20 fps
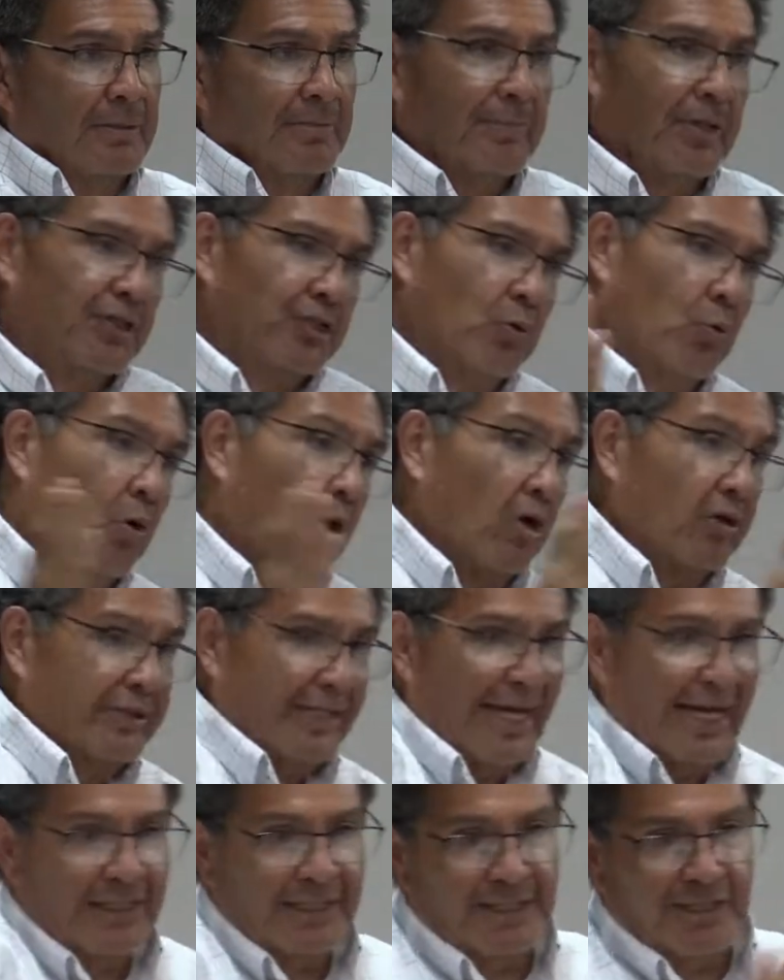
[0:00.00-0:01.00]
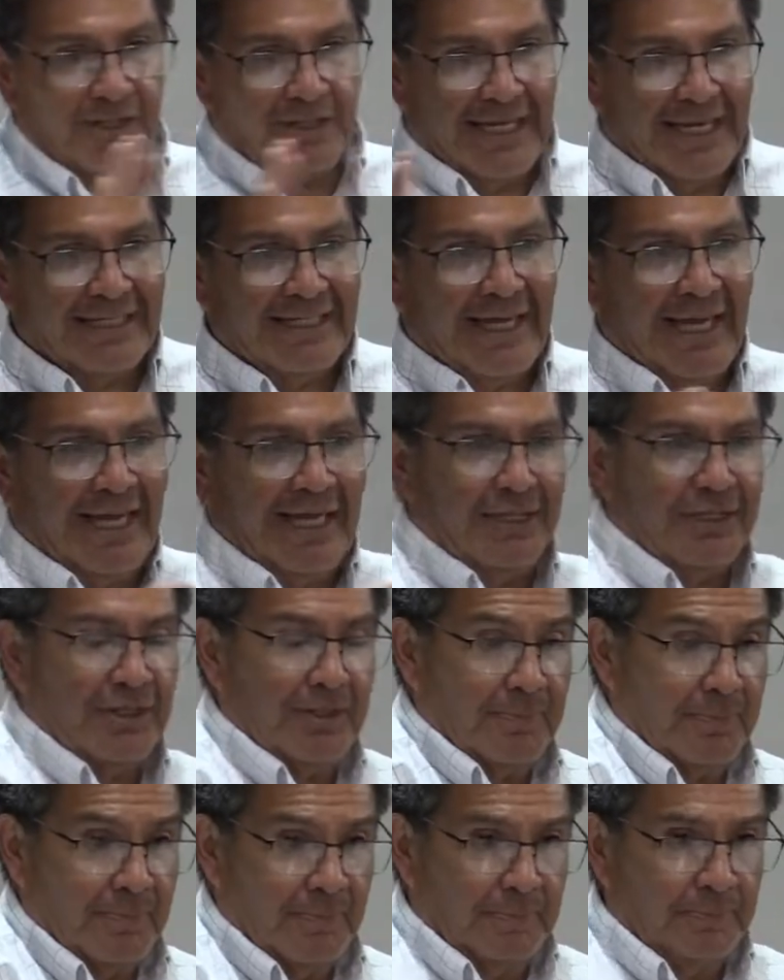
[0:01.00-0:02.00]
But you walk down into that
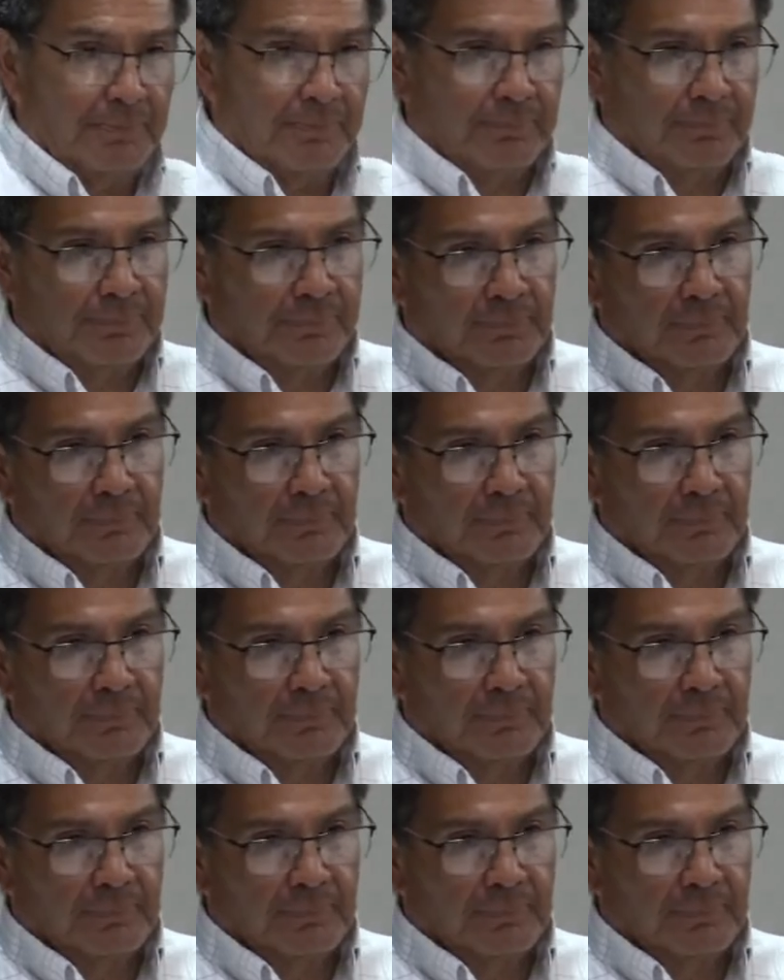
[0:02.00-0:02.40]
canyon.